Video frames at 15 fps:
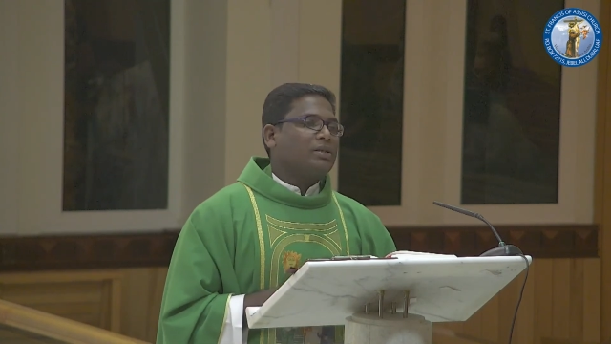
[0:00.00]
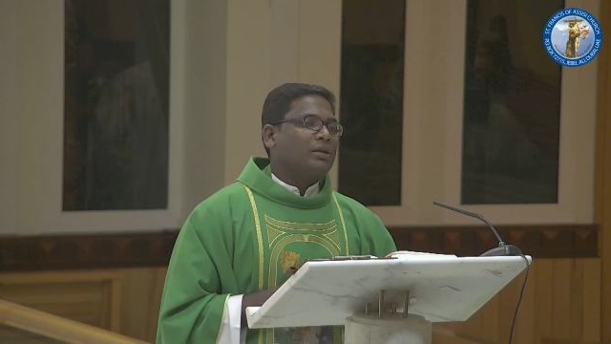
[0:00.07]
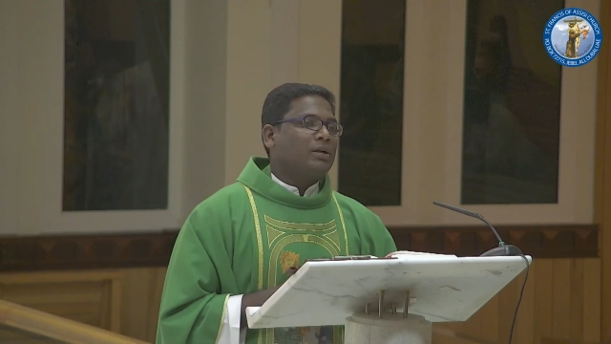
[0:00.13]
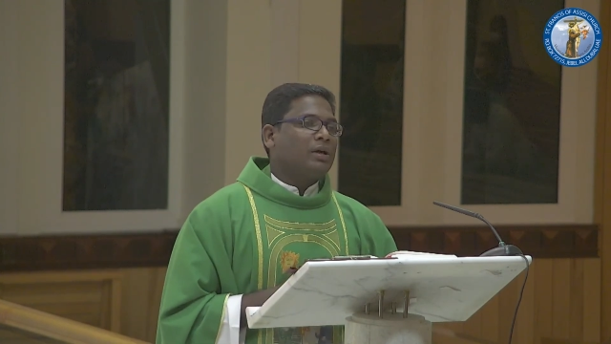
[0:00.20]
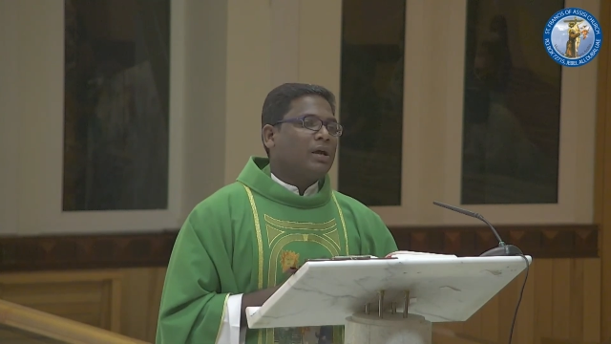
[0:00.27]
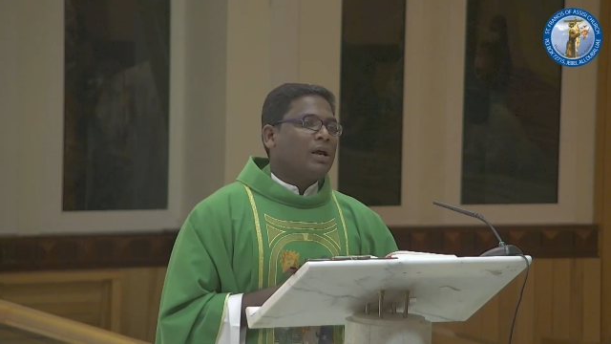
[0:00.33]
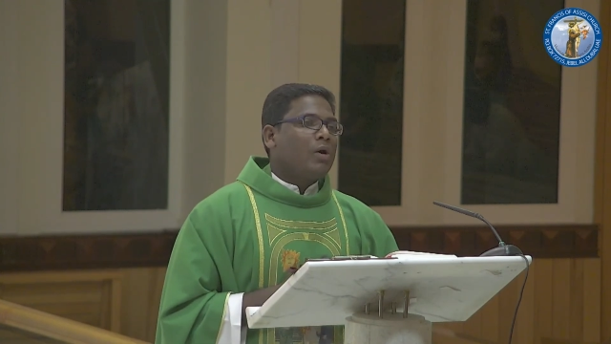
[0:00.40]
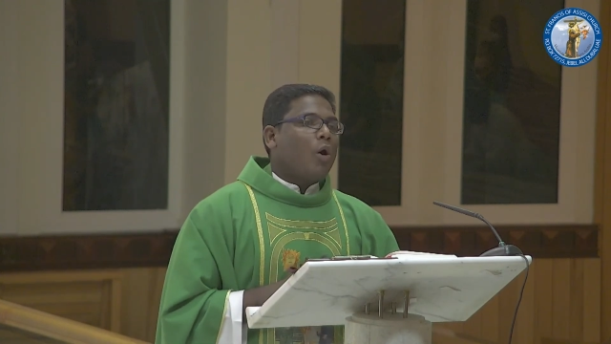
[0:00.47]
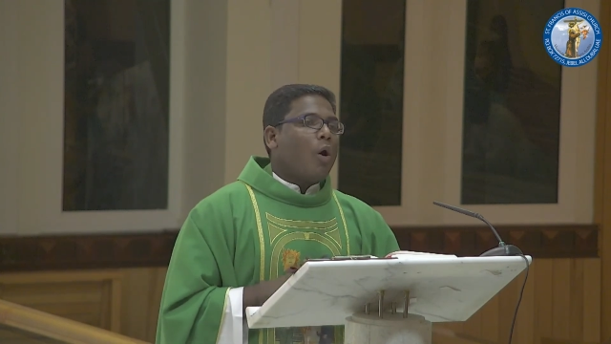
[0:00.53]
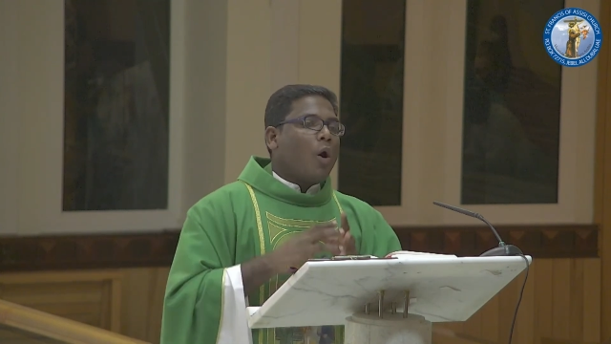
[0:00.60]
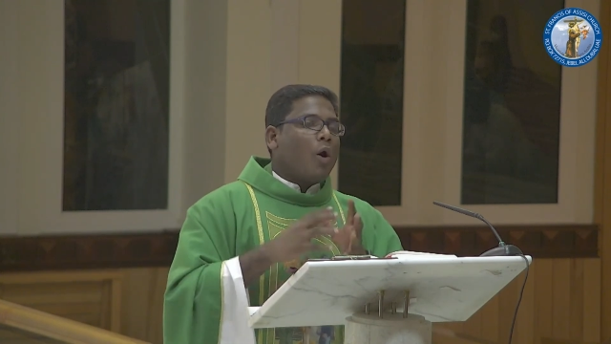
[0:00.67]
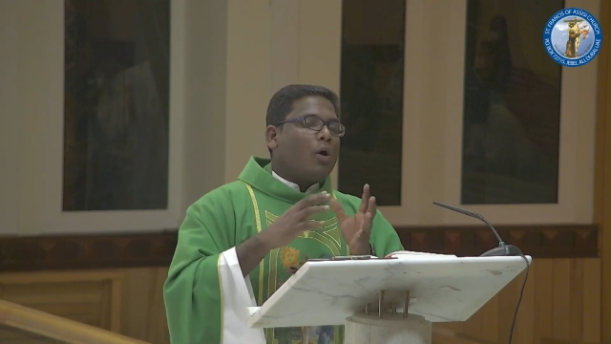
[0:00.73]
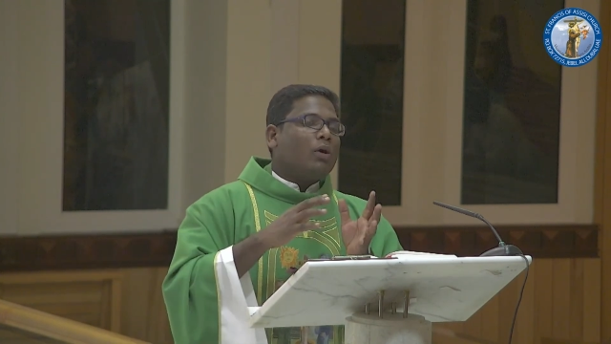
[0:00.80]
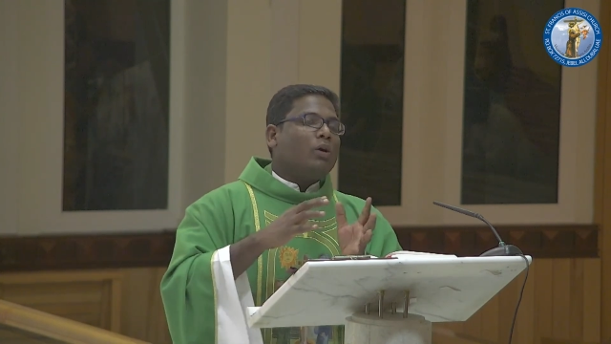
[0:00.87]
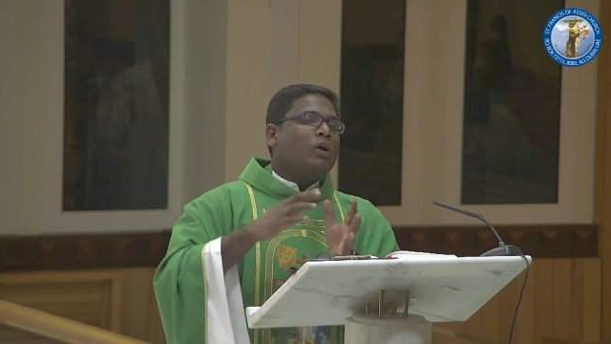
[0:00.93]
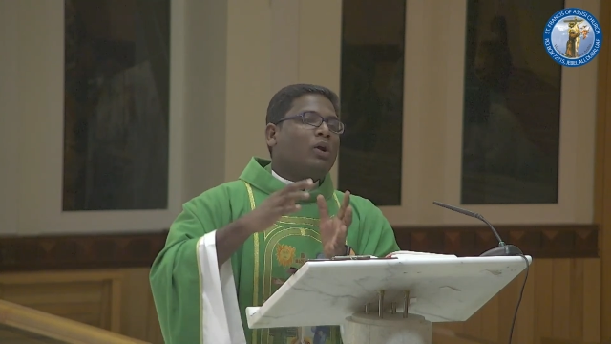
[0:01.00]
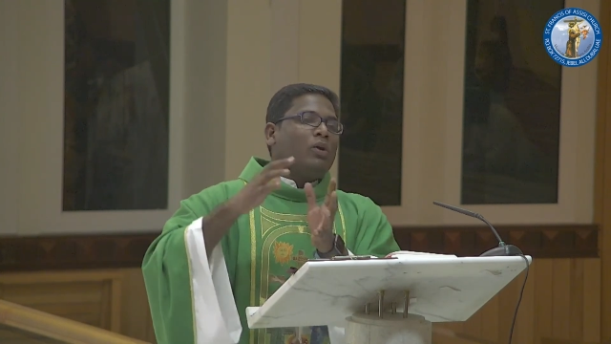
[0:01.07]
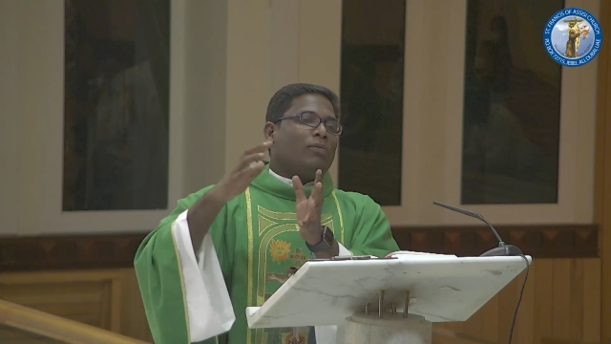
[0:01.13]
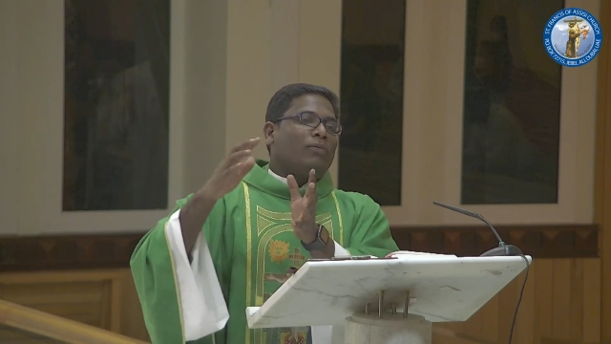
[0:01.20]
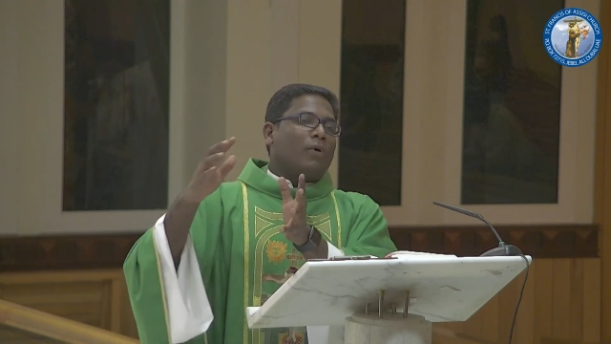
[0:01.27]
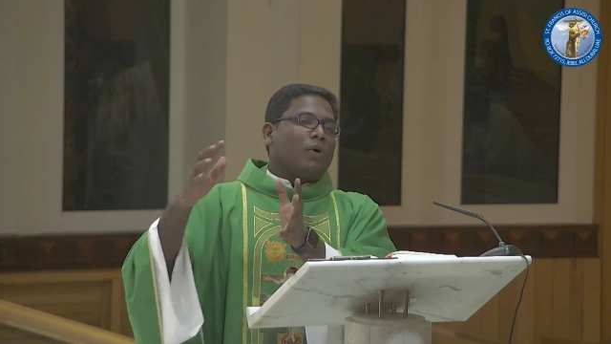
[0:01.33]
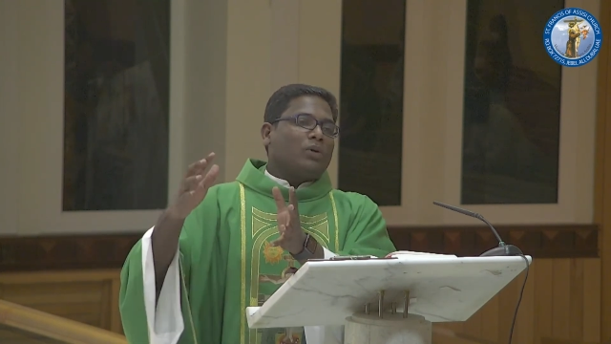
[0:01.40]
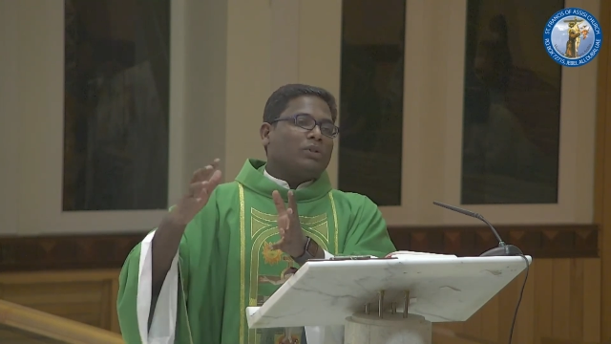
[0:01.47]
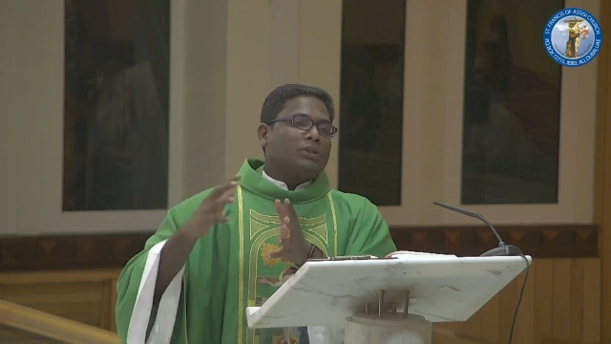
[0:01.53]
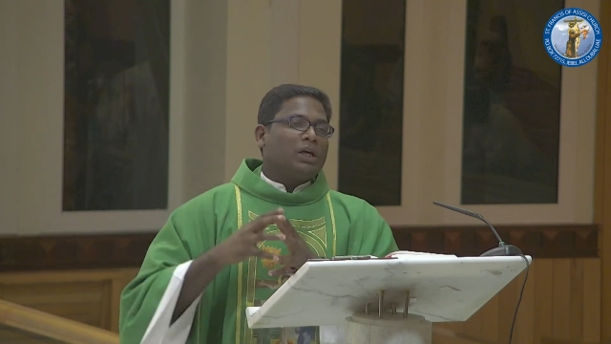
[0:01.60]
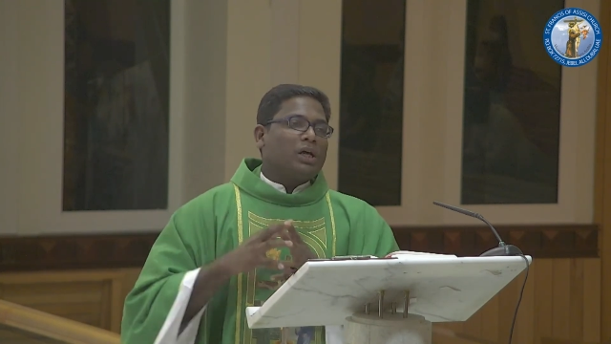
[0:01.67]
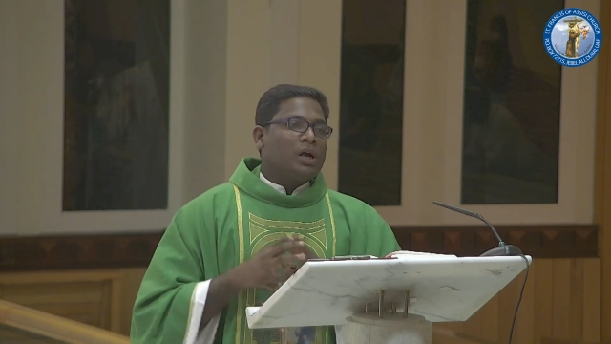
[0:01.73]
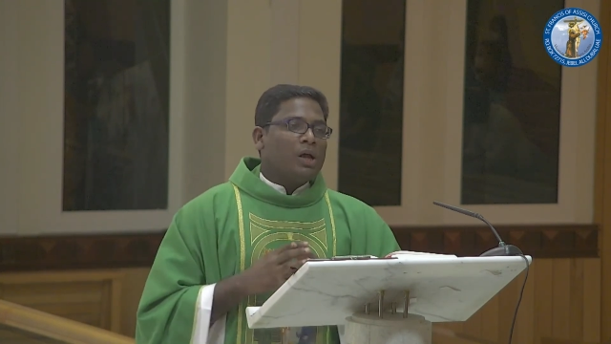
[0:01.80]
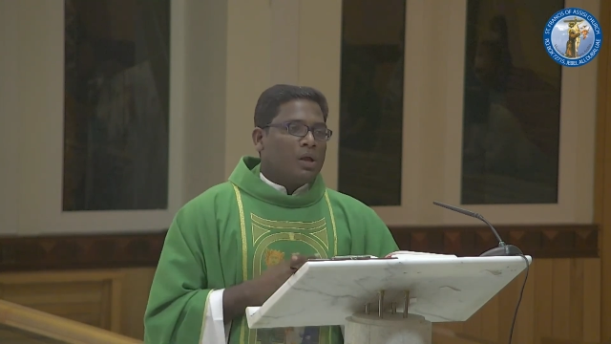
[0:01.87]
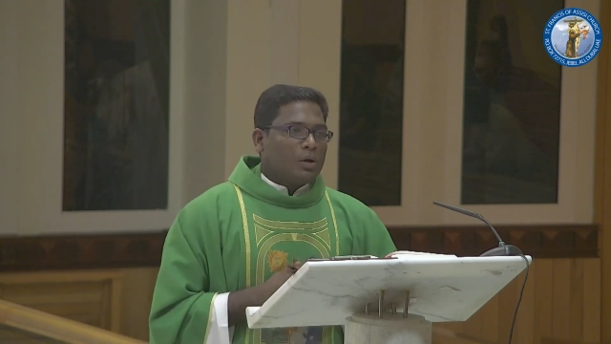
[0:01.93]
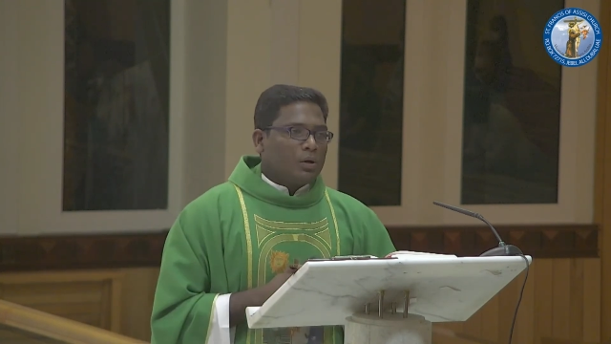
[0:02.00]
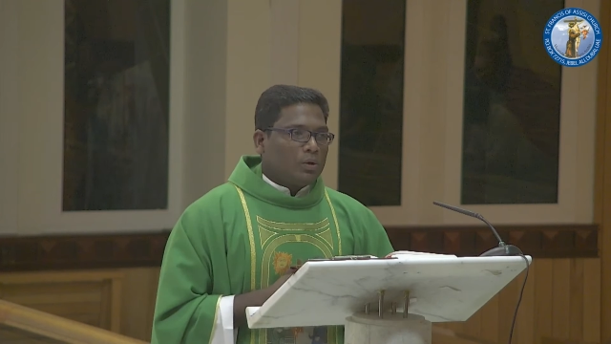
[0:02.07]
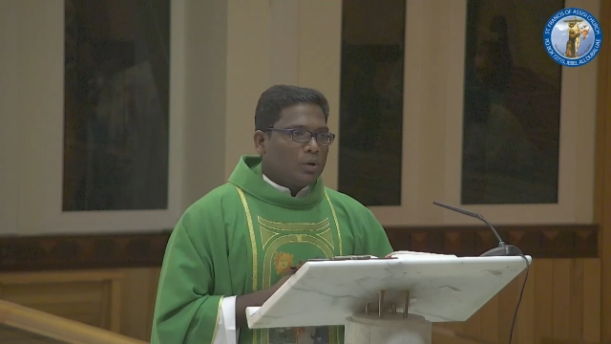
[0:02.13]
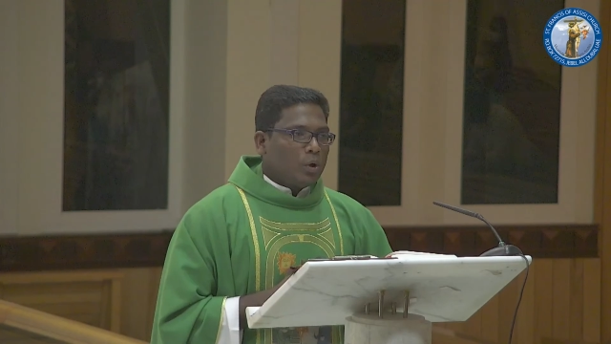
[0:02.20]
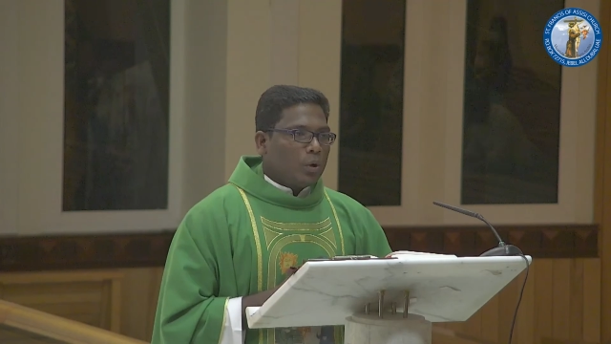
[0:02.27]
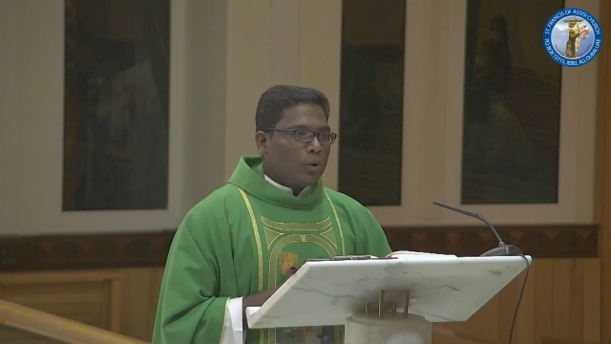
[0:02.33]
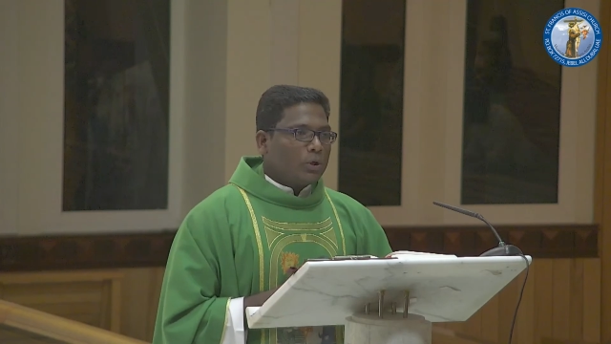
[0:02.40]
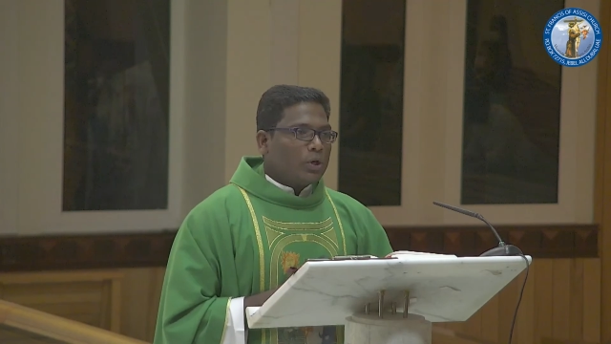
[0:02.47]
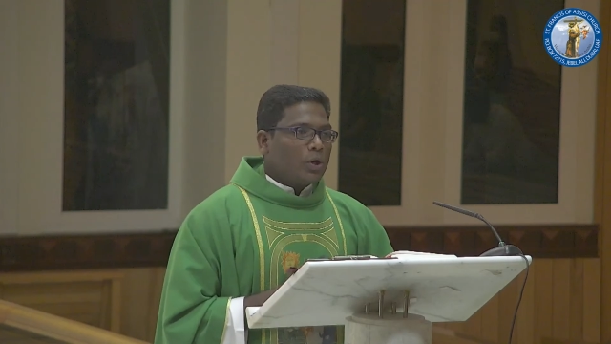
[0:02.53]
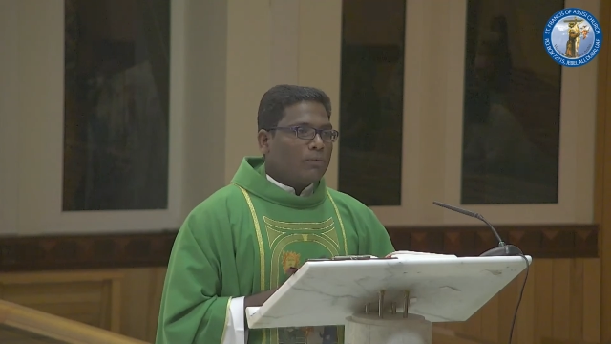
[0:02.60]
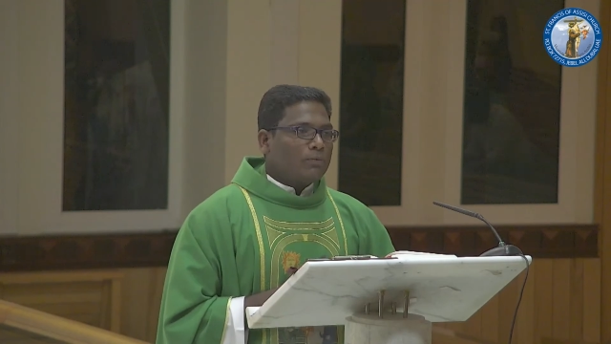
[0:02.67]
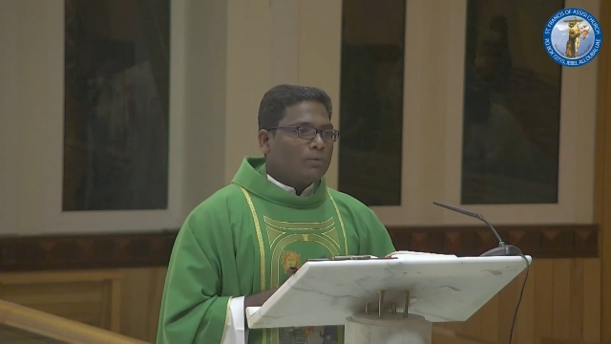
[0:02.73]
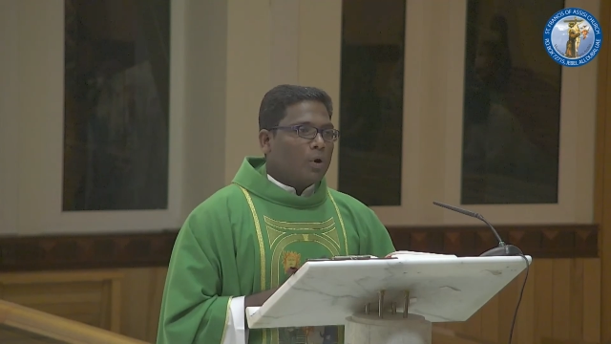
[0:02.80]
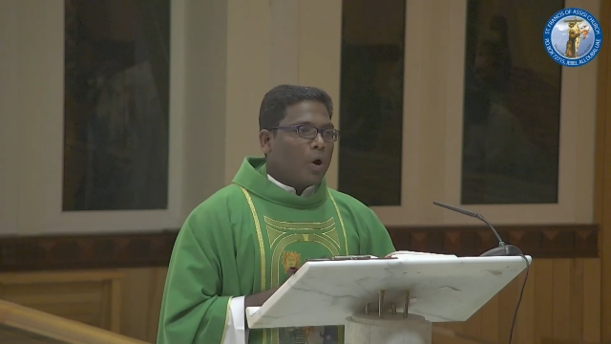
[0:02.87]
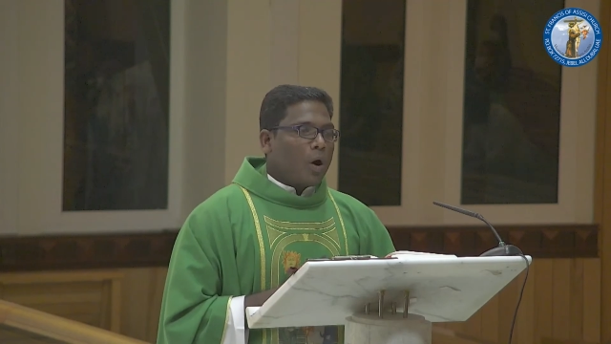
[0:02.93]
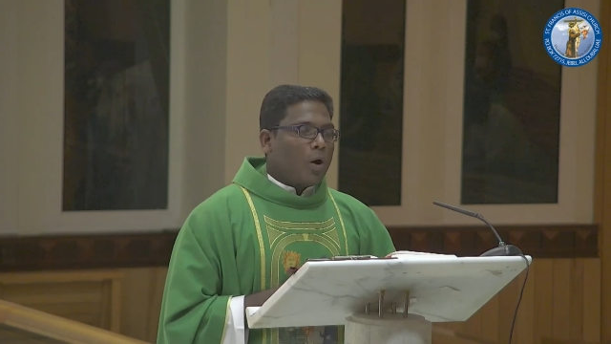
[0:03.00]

all for the glory of God,